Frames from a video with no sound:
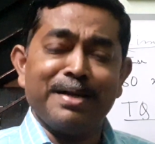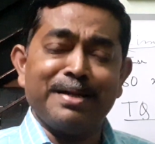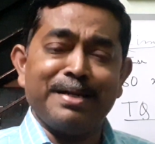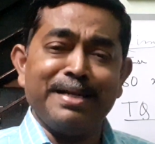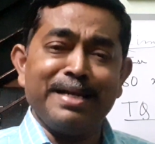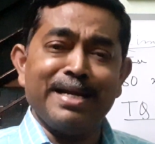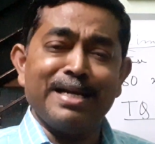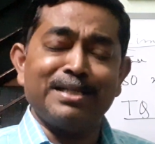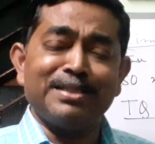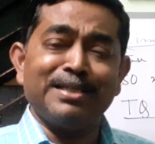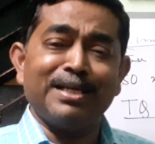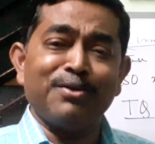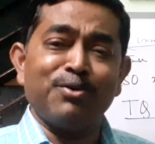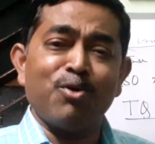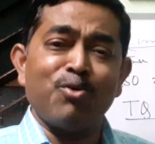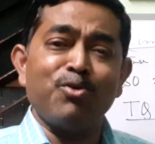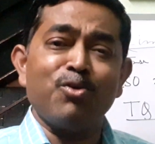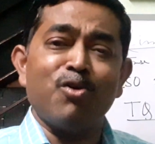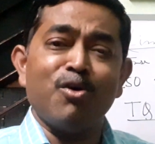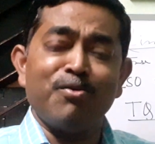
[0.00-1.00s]
create
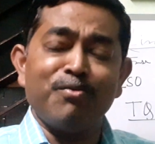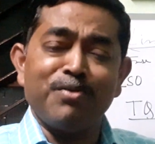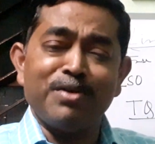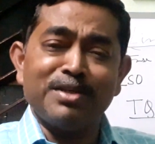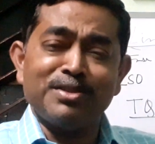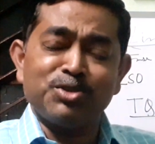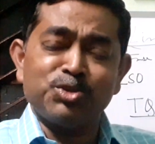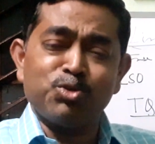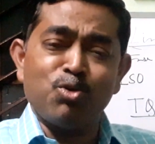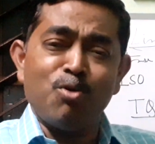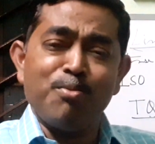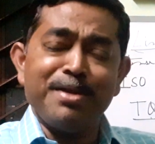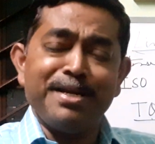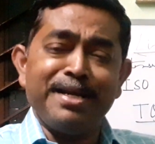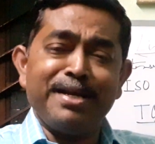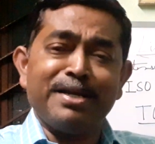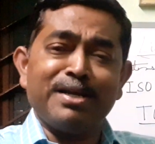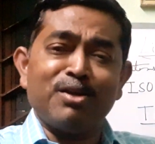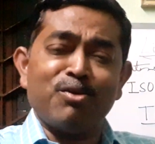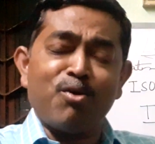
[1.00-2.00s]
the so
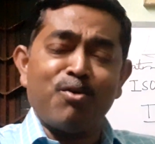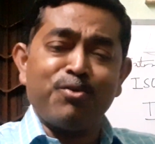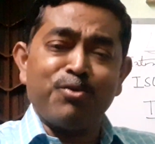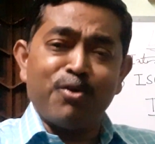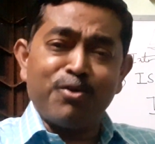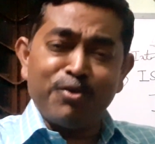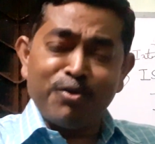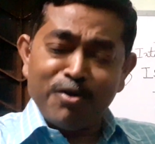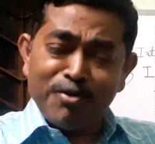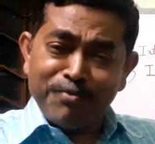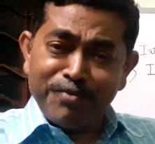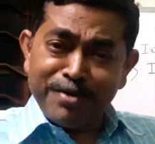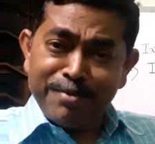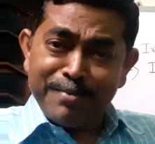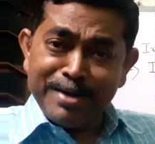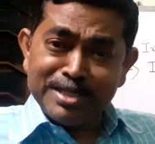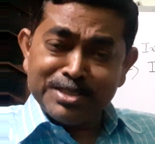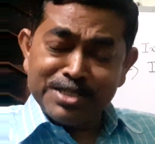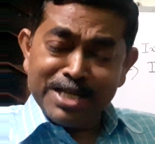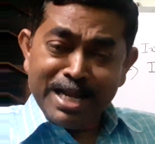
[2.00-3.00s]
many
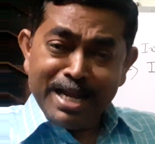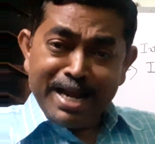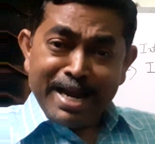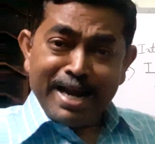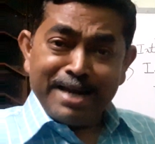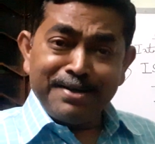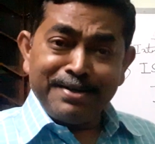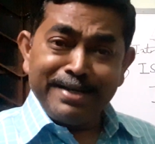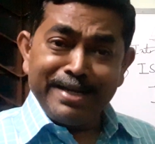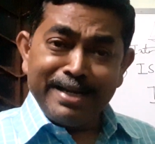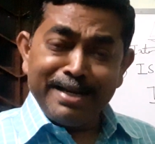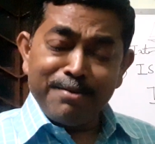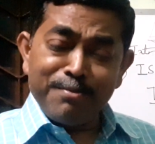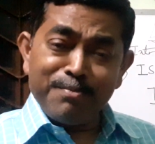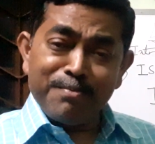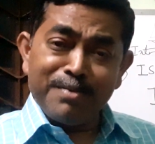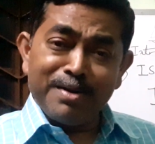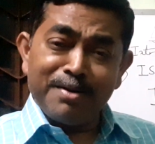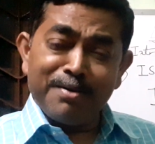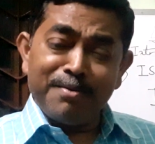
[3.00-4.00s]
non-conformities, and
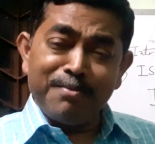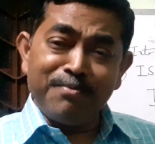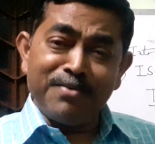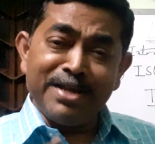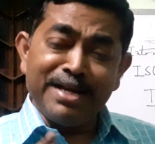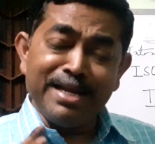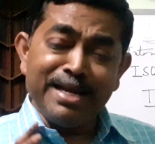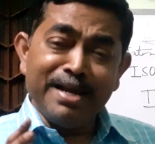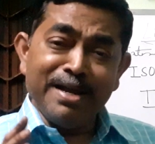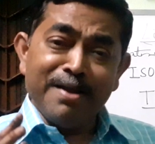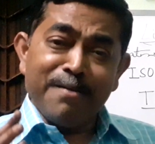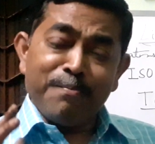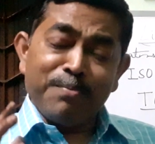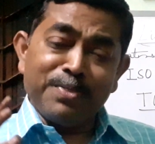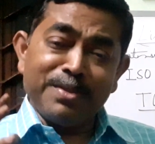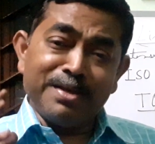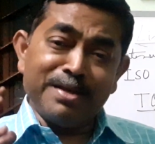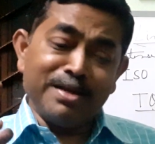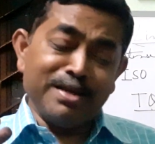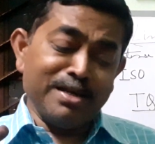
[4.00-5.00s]
they very
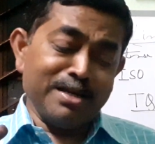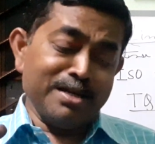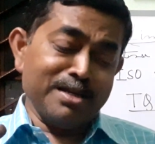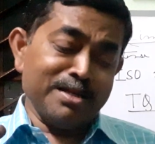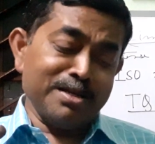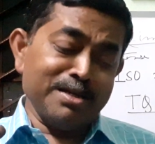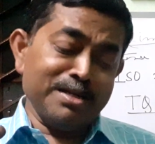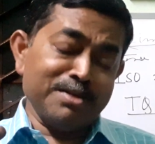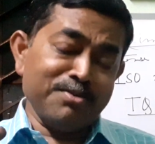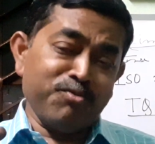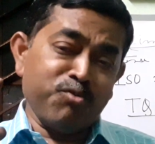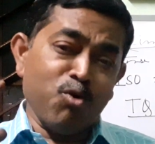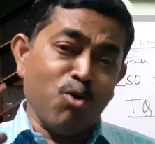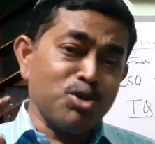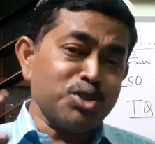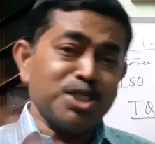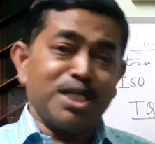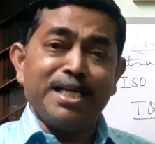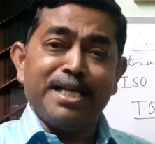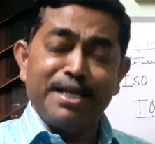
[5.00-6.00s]

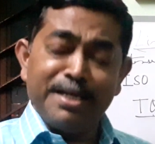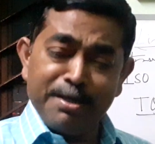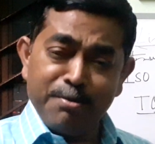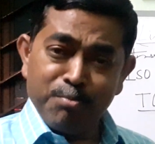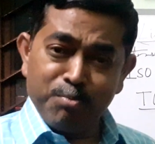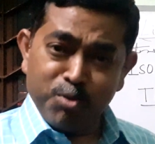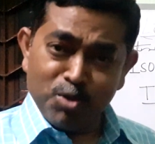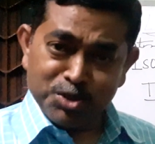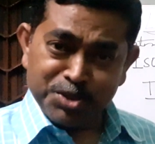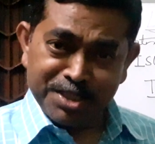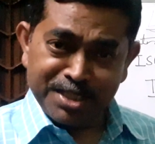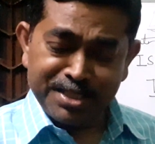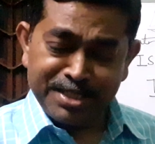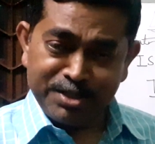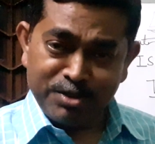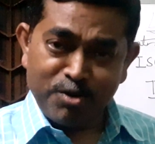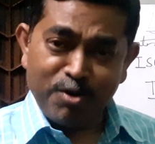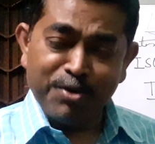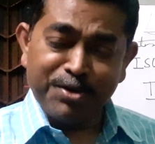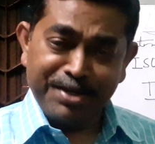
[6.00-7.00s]
forcefully impose
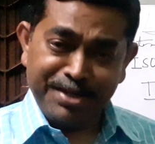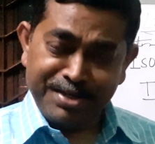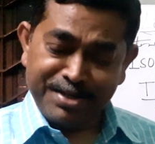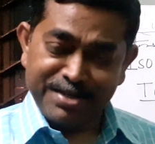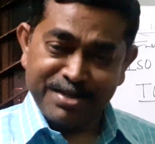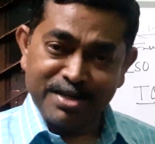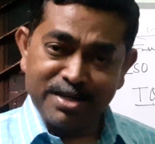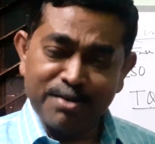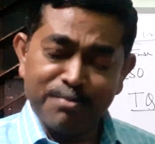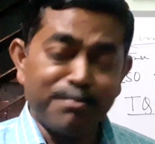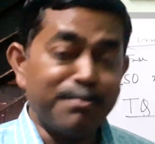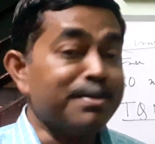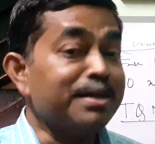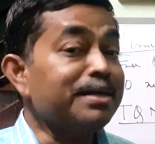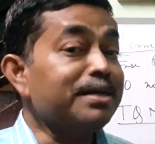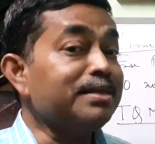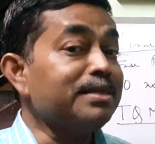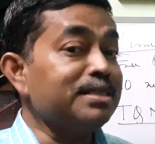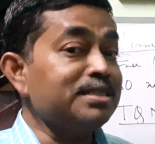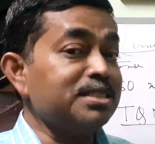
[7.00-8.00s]
it on it.
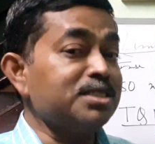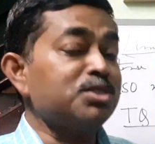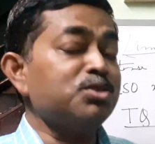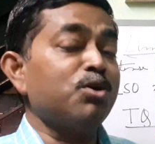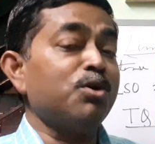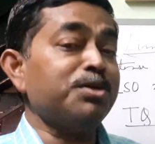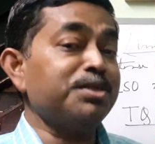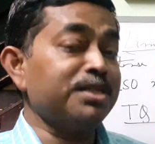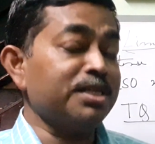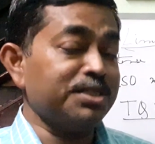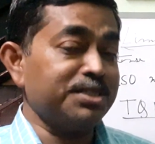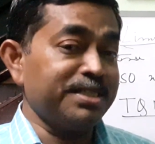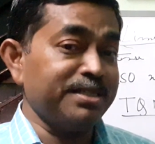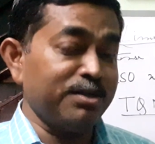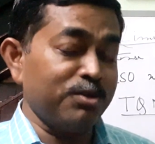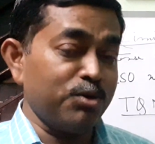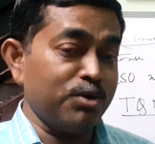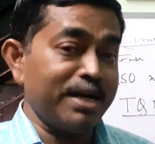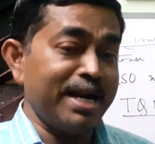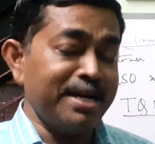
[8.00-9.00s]
But this is not
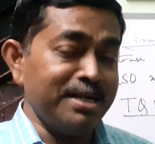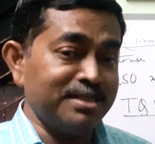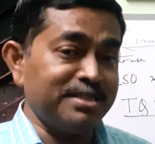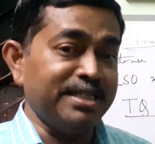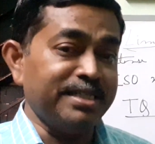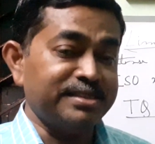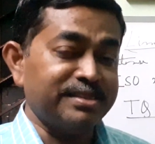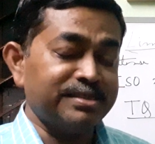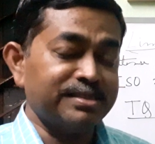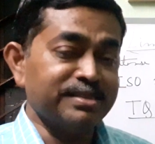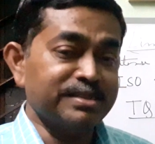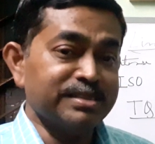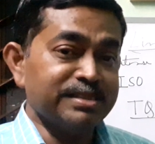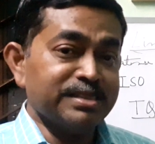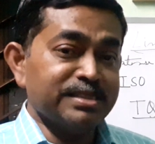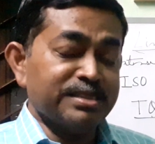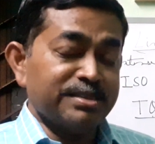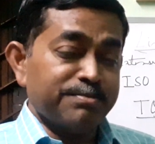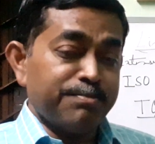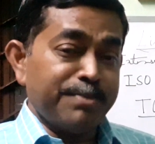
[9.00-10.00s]
the right thing,
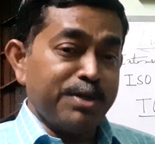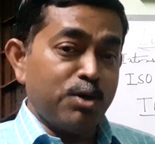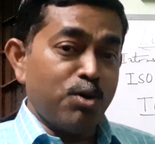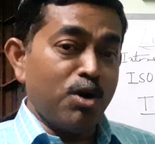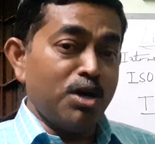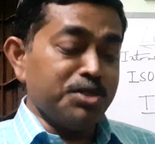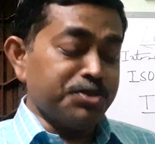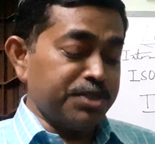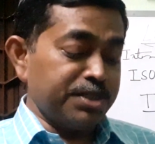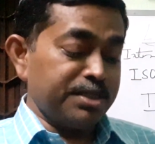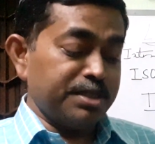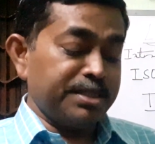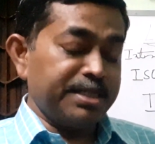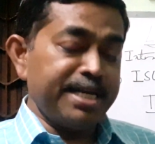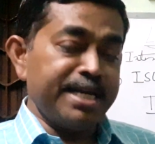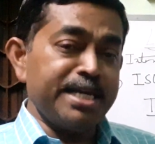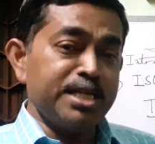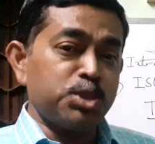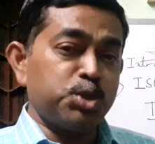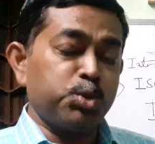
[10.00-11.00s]
because
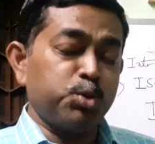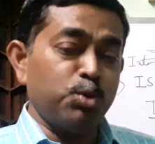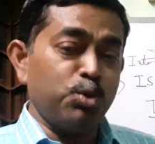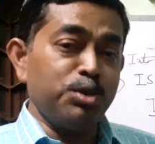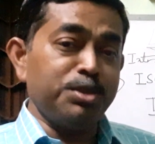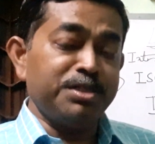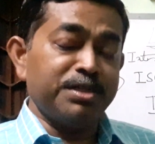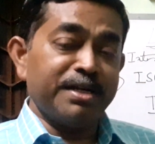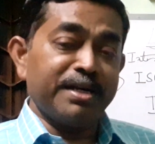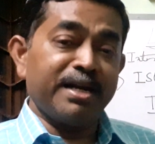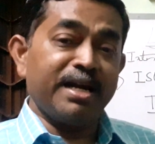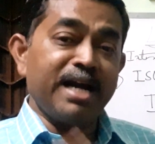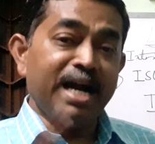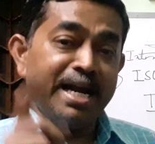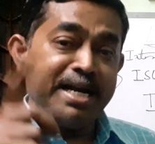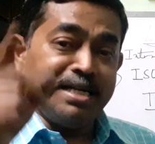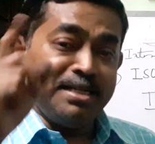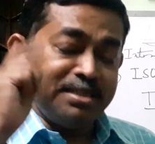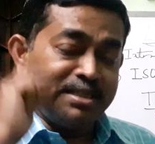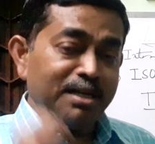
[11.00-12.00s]
they should
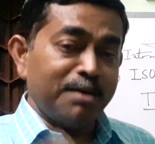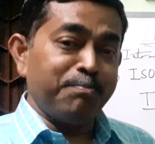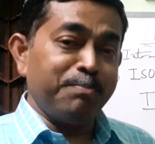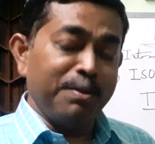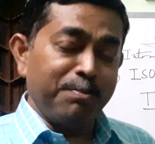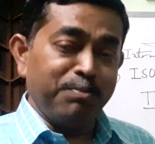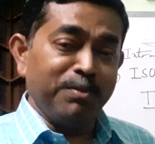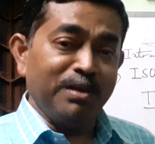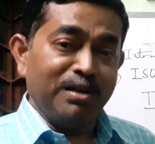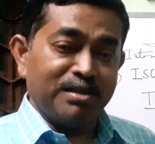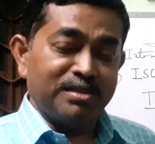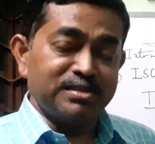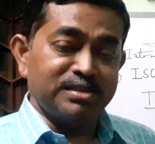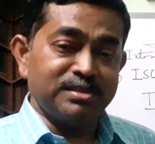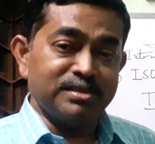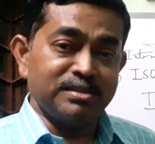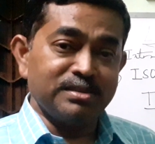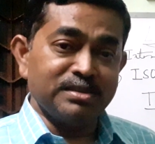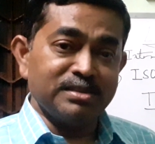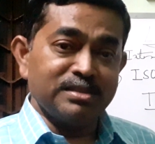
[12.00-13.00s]
guide the people
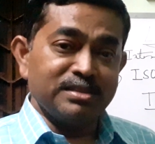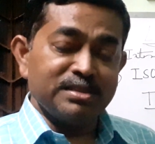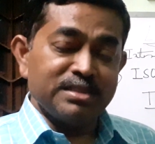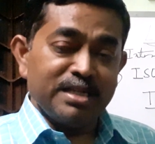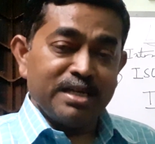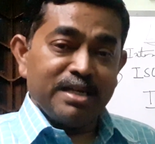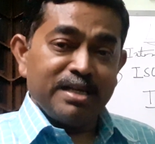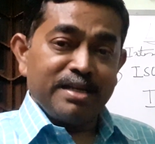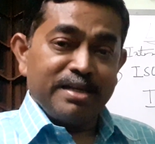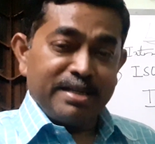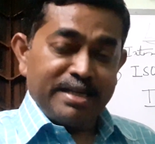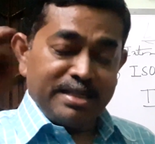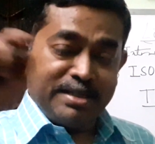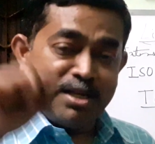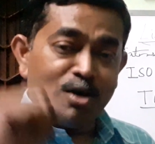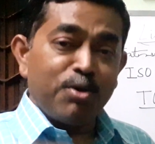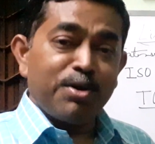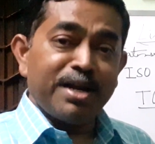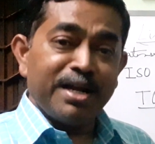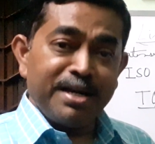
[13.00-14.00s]
in
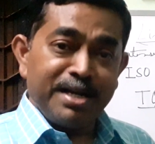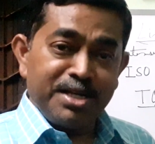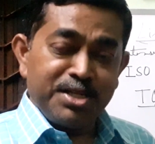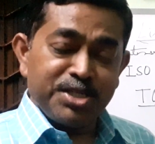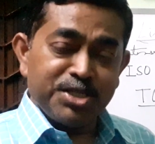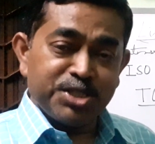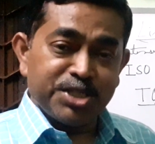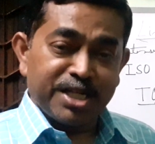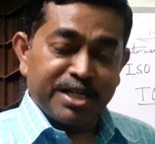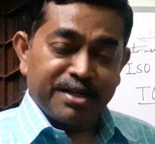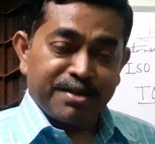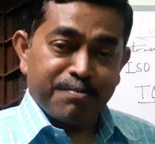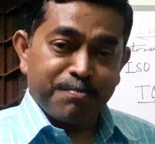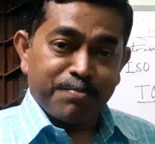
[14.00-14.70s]
the organization.